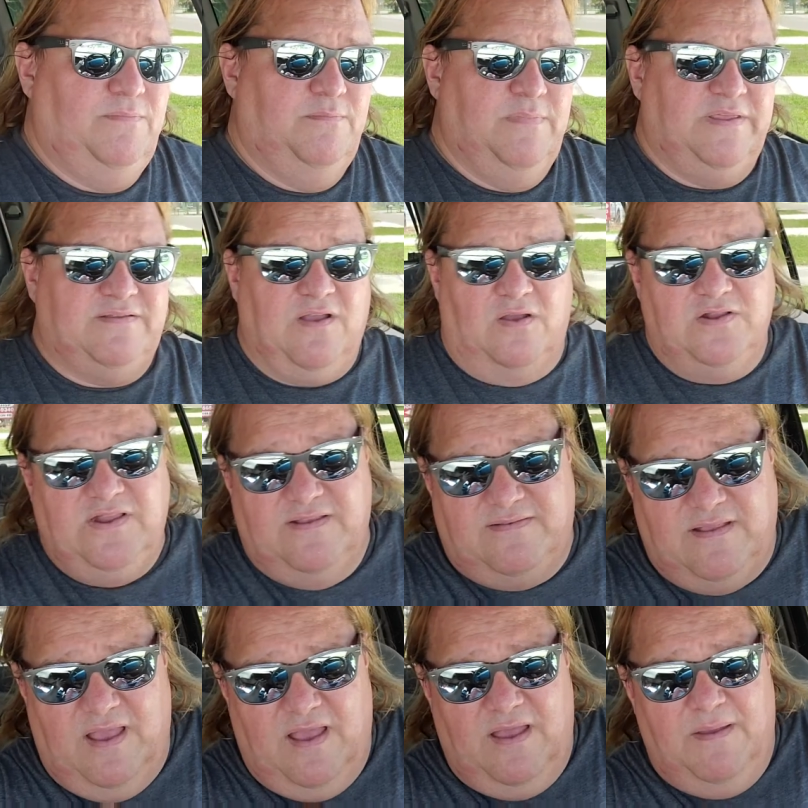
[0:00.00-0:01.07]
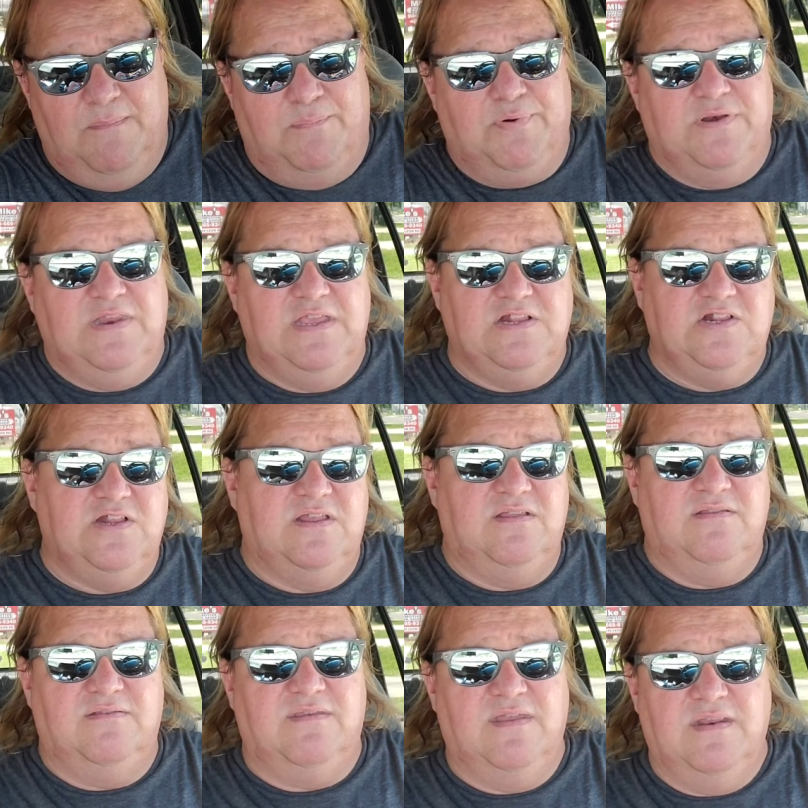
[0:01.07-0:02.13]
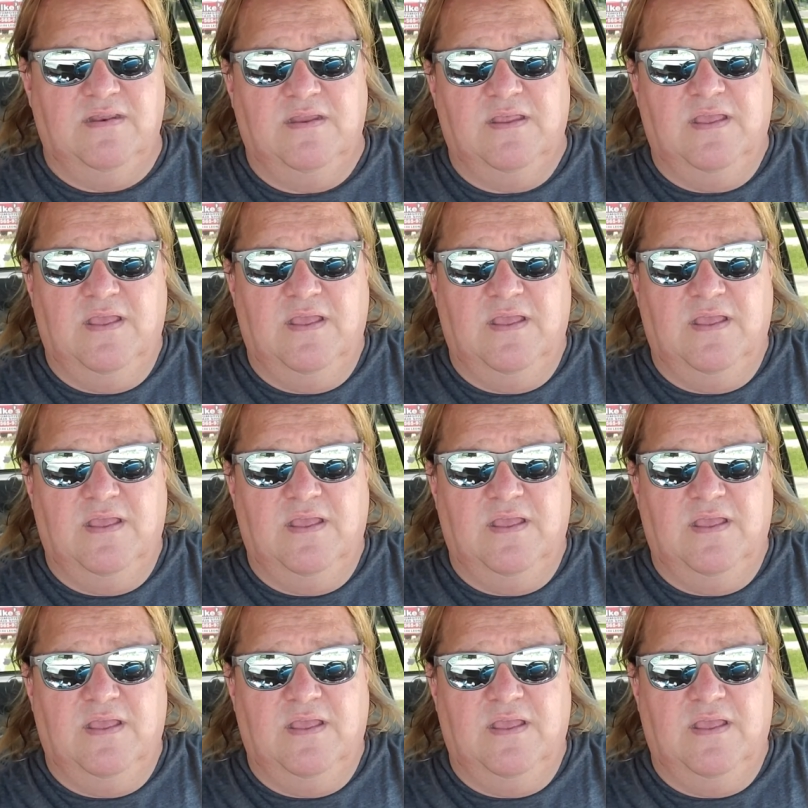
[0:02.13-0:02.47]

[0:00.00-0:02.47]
but it's all just um, predictions and